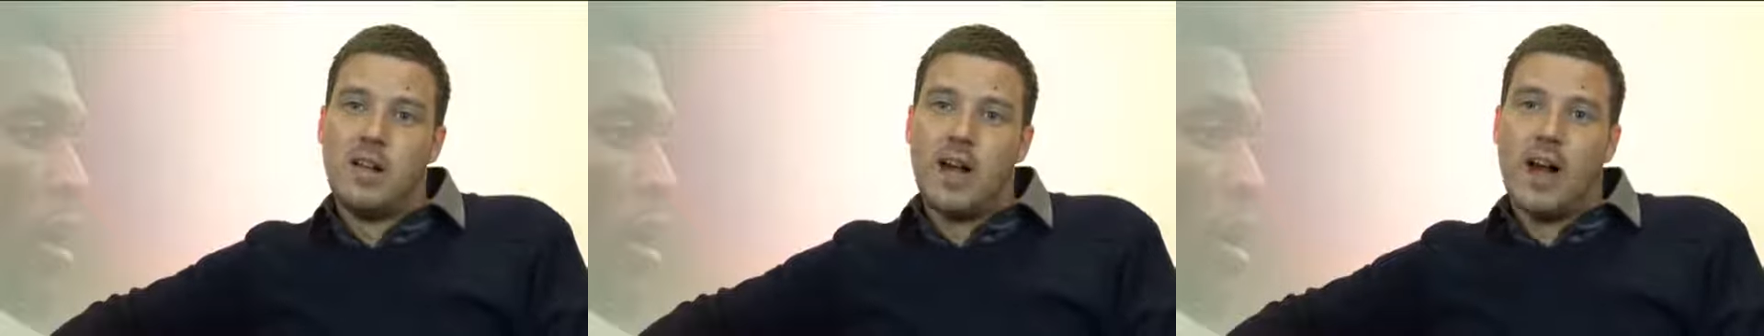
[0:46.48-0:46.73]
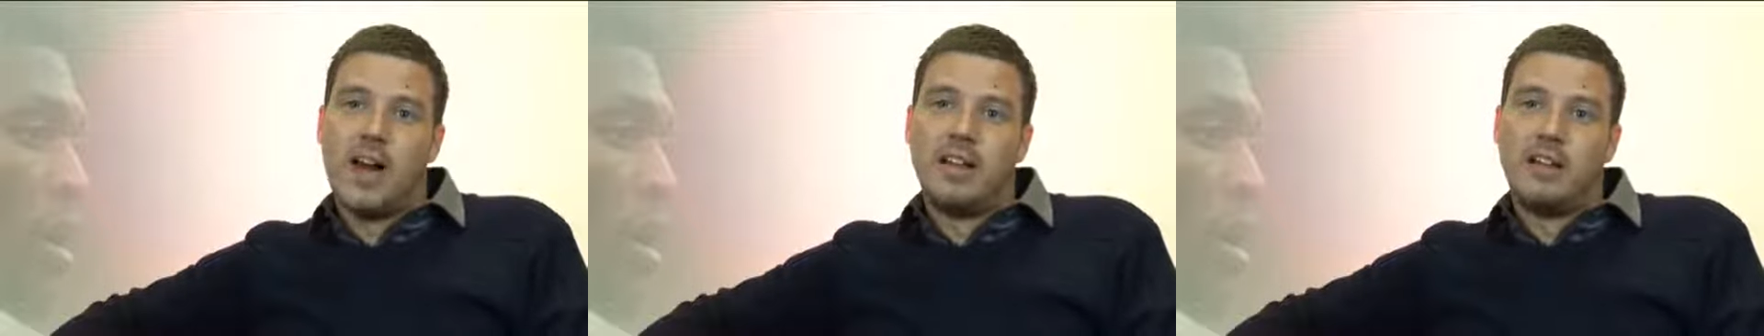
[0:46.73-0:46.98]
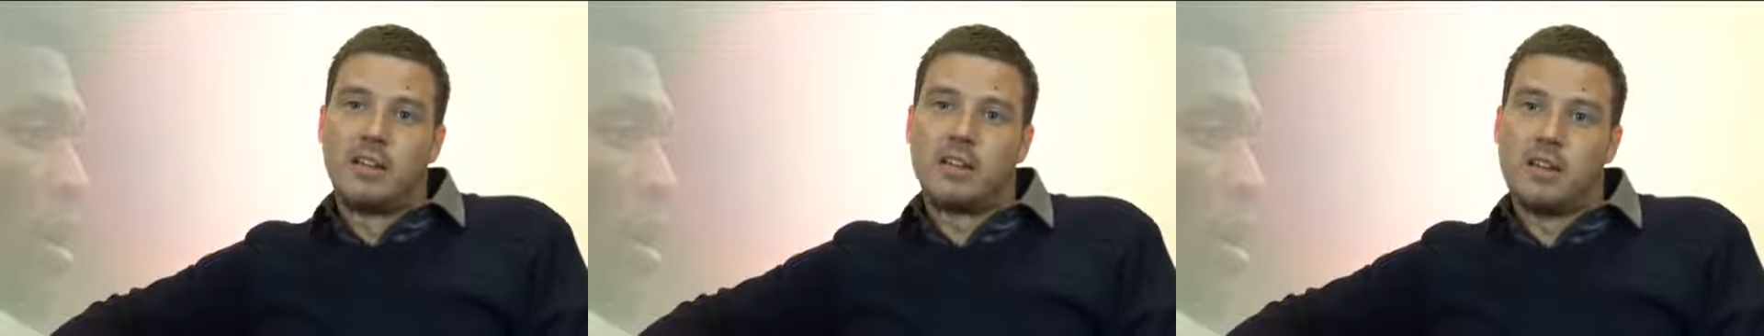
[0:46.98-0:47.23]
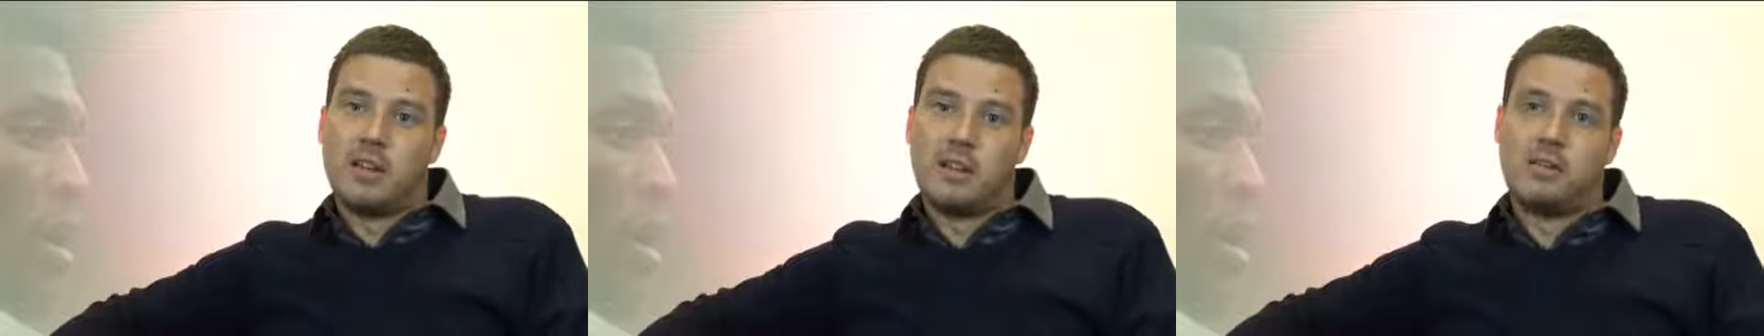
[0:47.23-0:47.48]
and
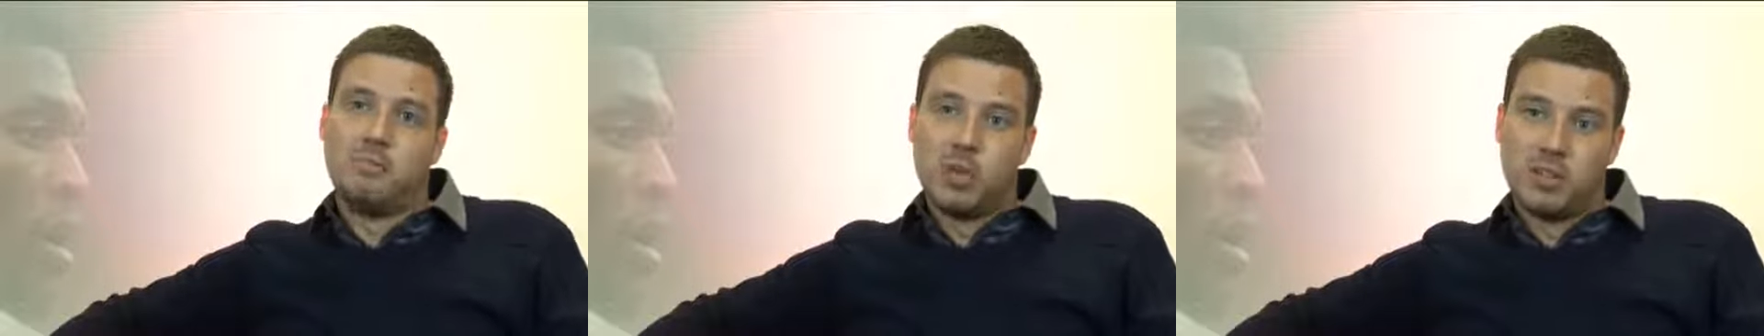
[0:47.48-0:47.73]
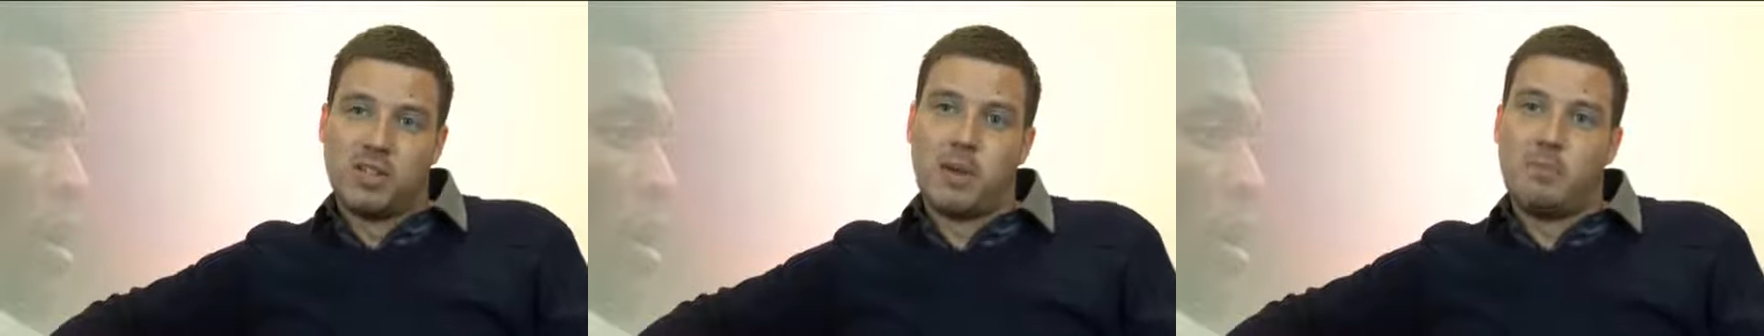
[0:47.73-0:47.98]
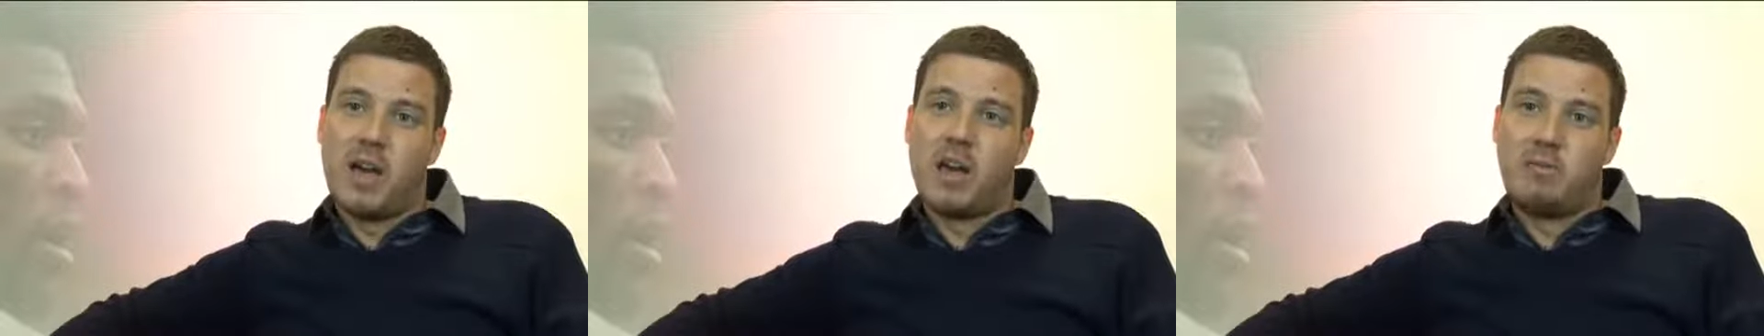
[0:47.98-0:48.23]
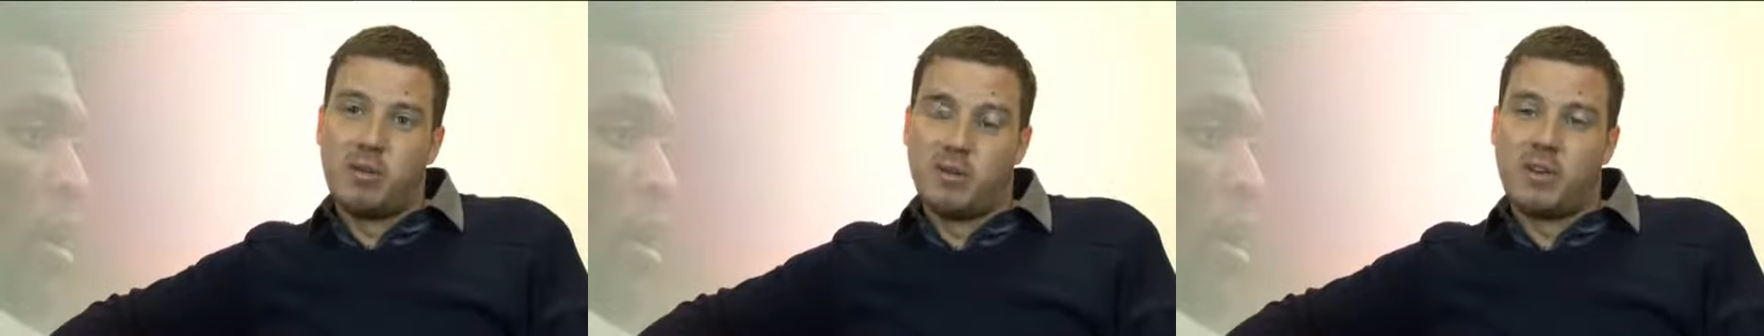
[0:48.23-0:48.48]
Moussa
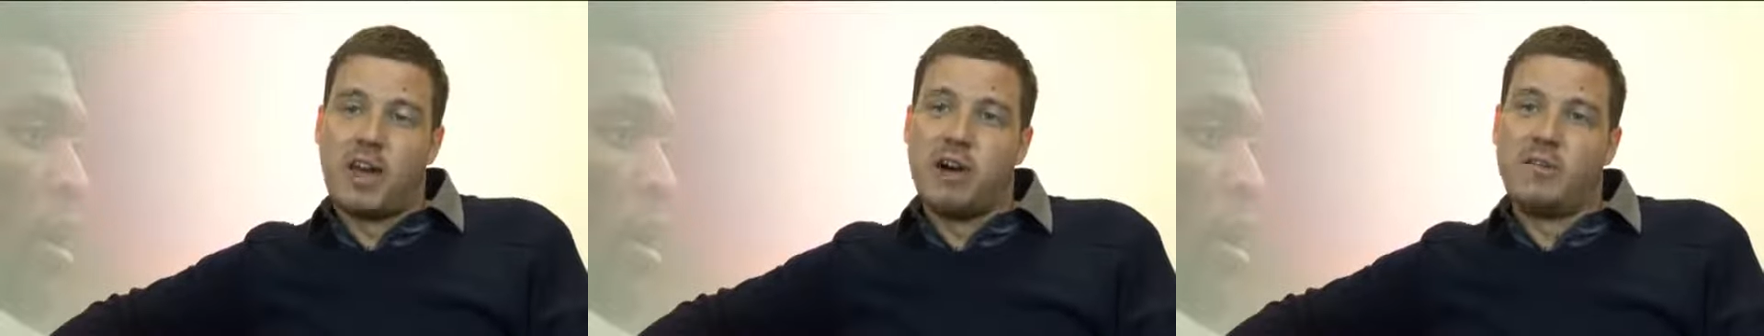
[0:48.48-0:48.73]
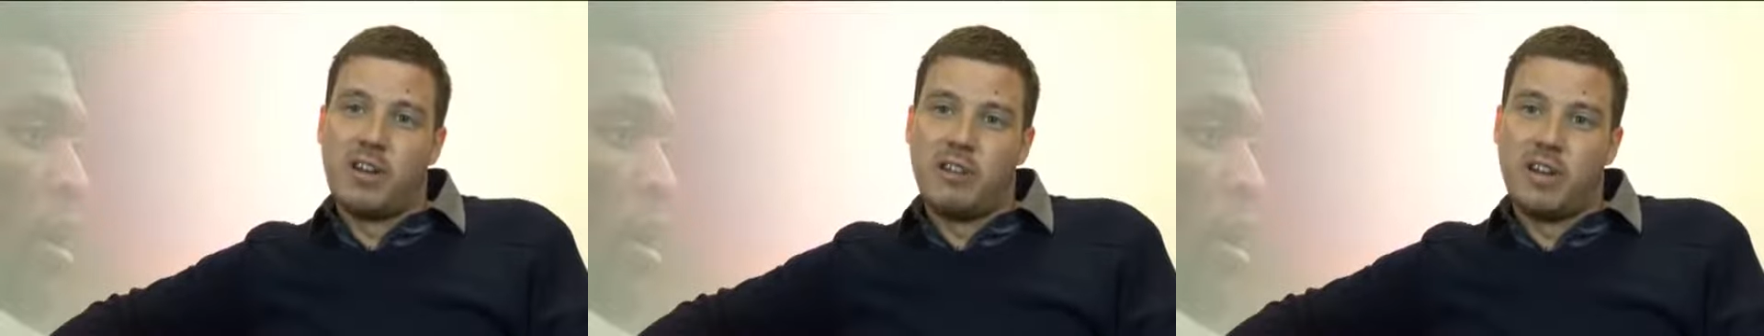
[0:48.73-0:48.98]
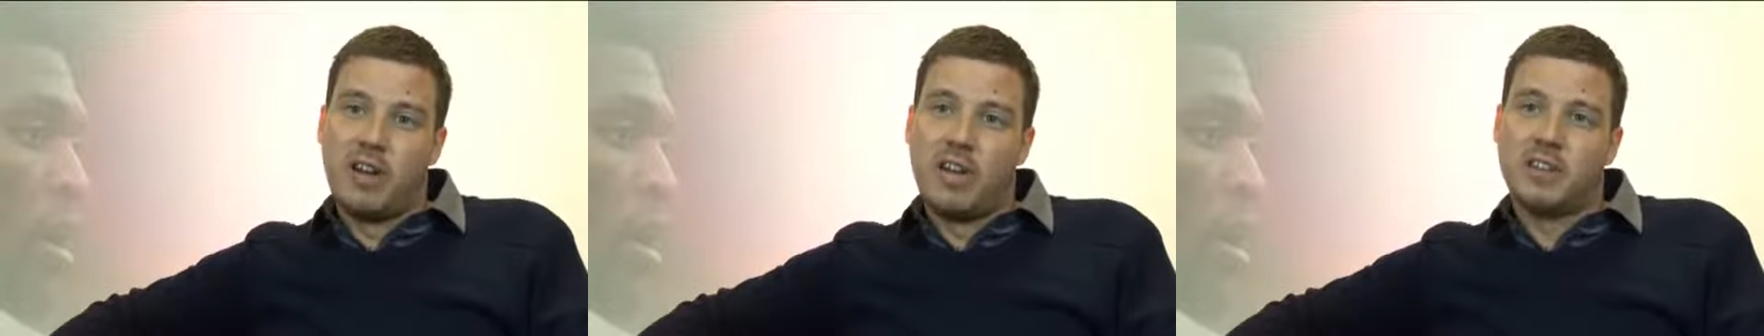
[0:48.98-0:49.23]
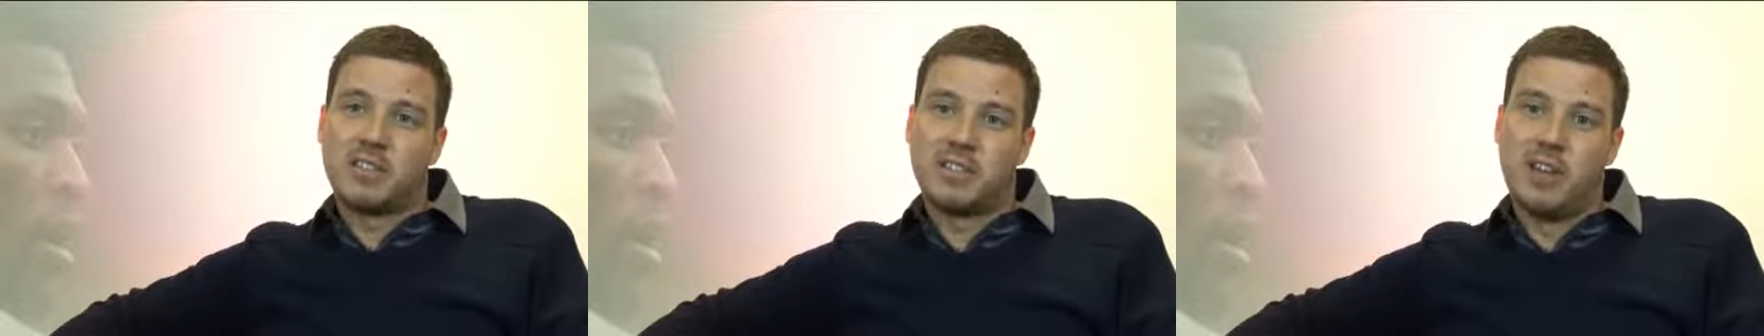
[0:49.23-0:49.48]
Dembele pulled out very
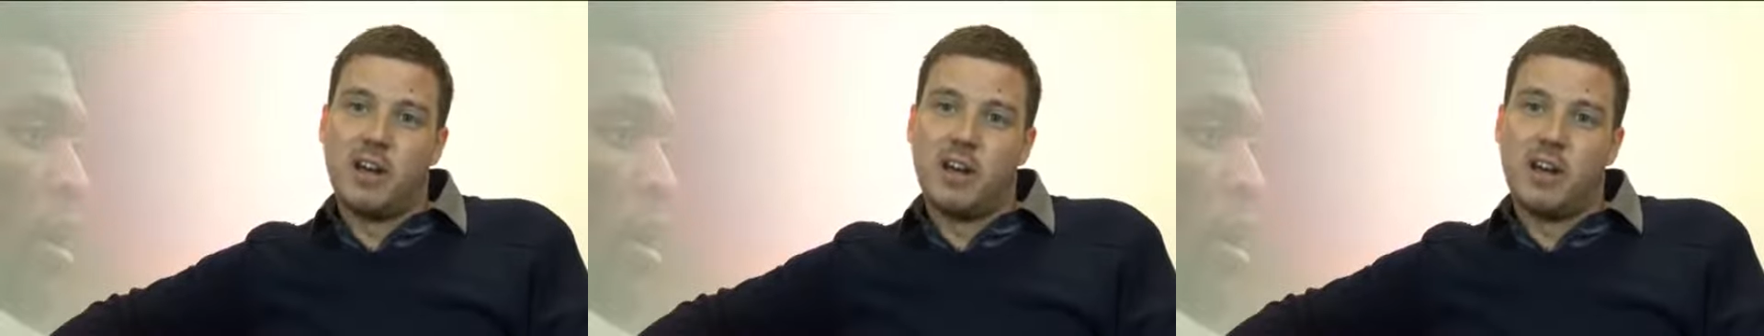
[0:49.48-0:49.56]
late.